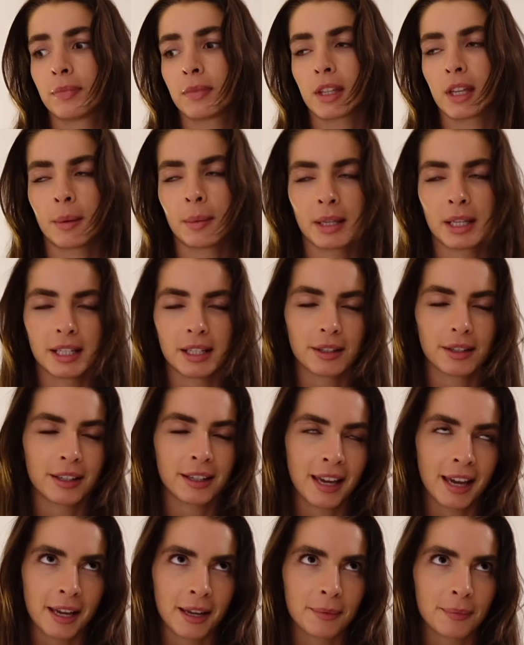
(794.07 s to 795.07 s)
I mean,
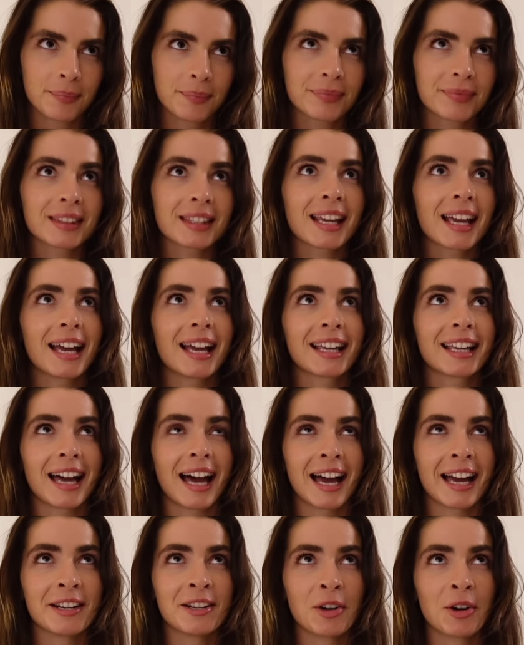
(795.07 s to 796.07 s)
okay,
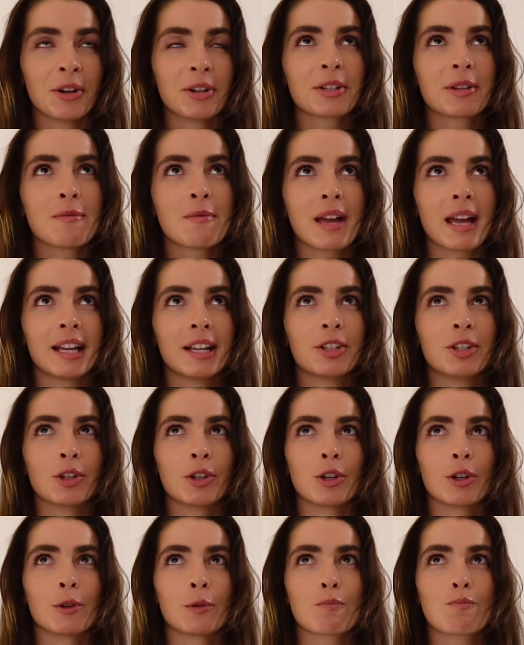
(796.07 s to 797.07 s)
I know compared
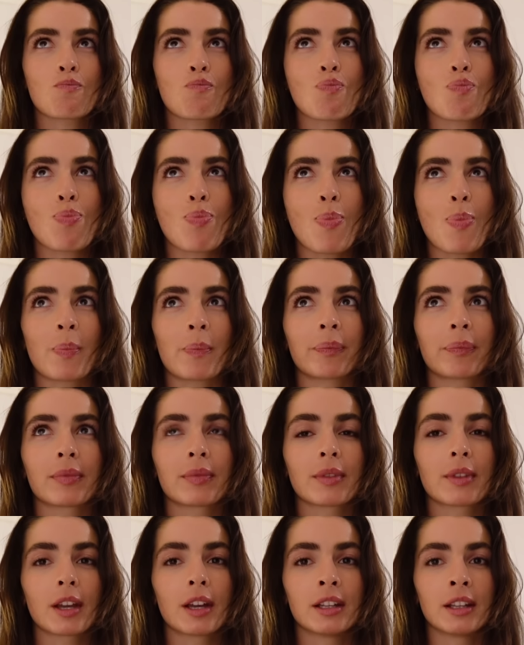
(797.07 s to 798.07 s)
to,
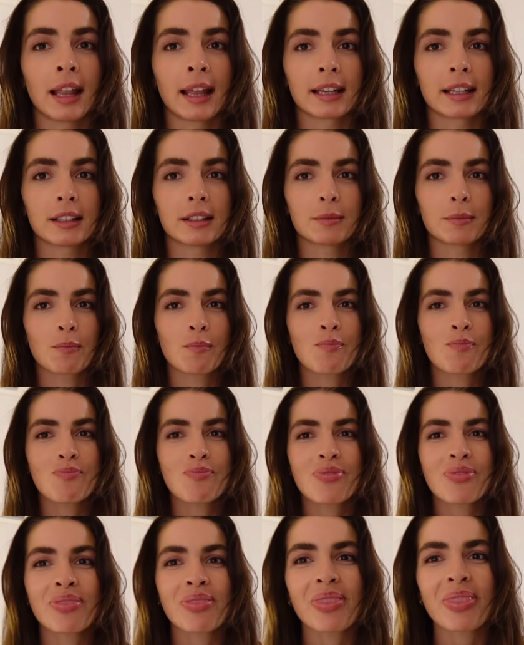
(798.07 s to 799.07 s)
like,
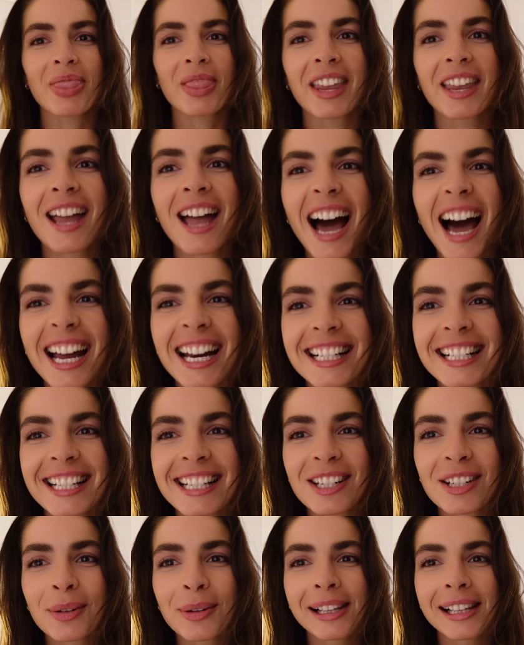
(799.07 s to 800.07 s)
I just had
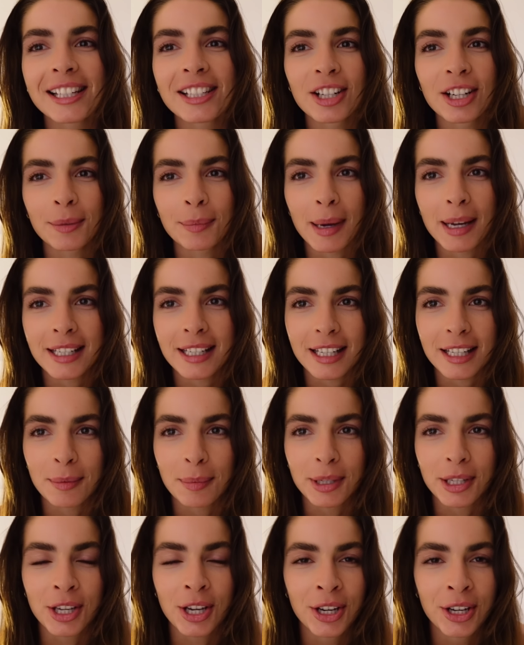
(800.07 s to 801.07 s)
to quickly check my teeth
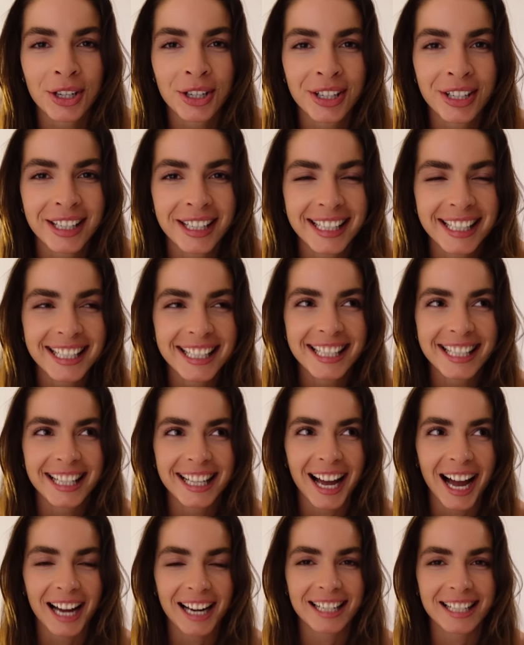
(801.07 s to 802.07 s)
because
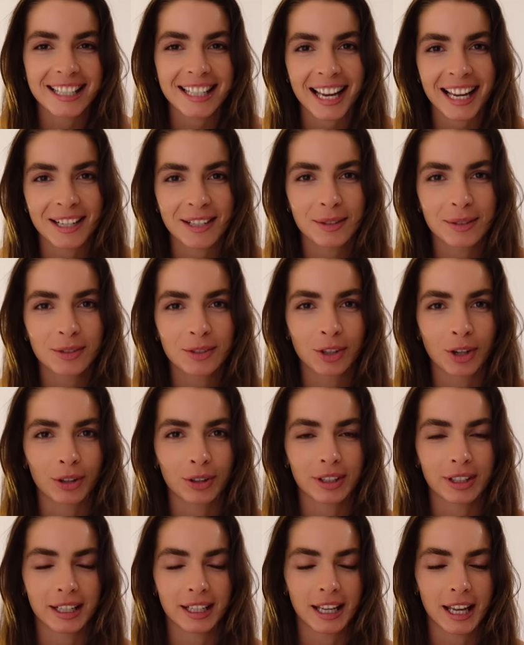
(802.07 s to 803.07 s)
I just ate
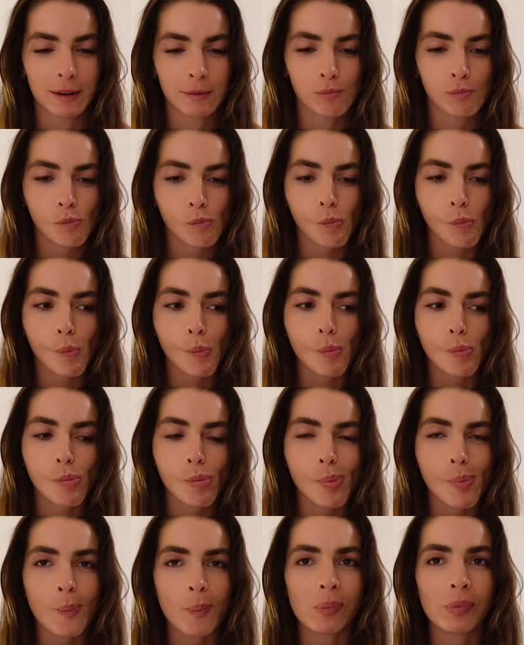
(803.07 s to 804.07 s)
chocolate again,
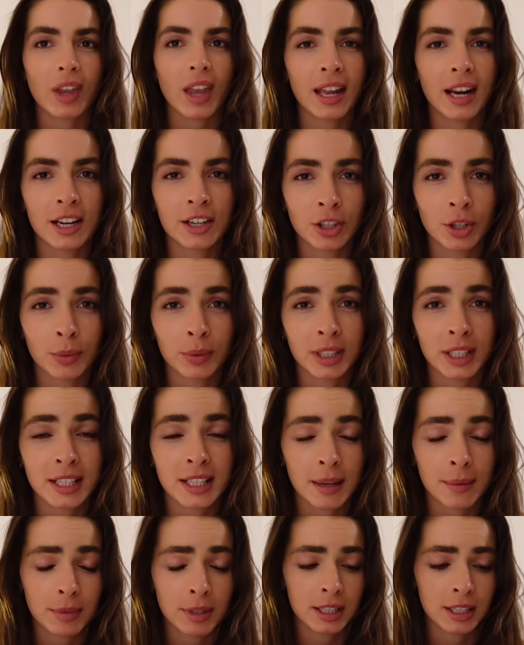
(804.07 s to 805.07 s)
and I don't want the
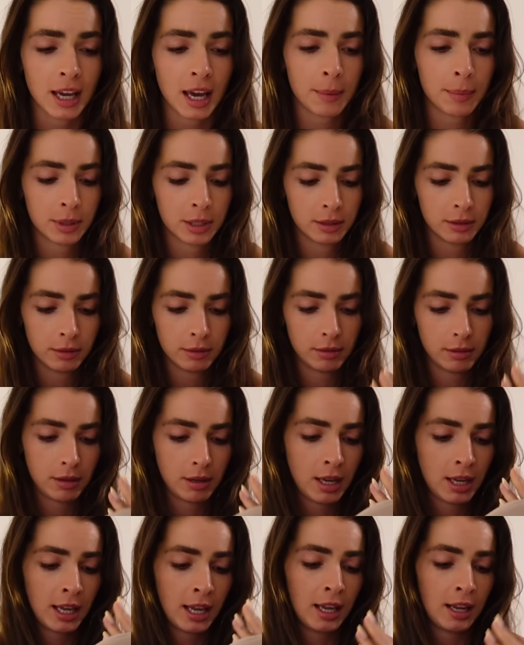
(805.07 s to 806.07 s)
same thing to happen
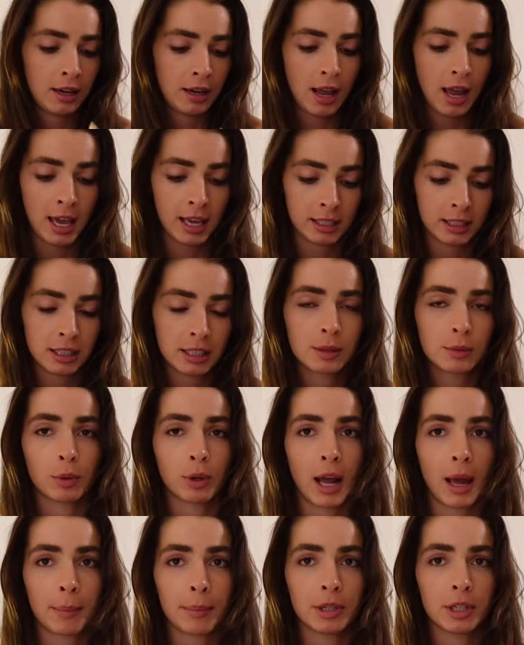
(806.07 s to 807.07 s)
again as what
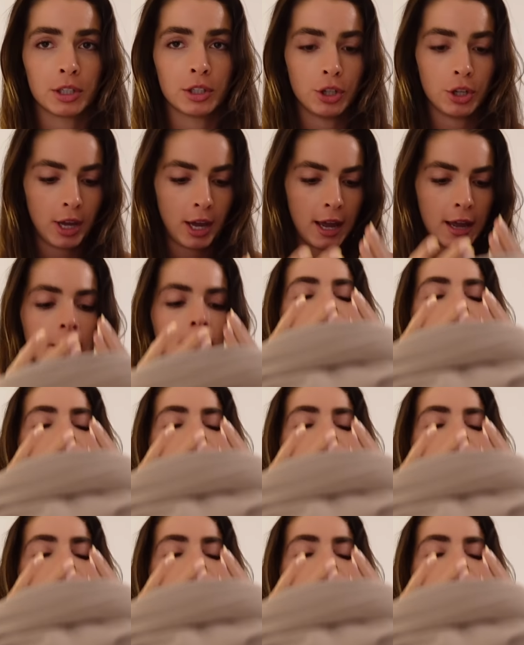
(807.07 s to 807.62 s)
happened in UK.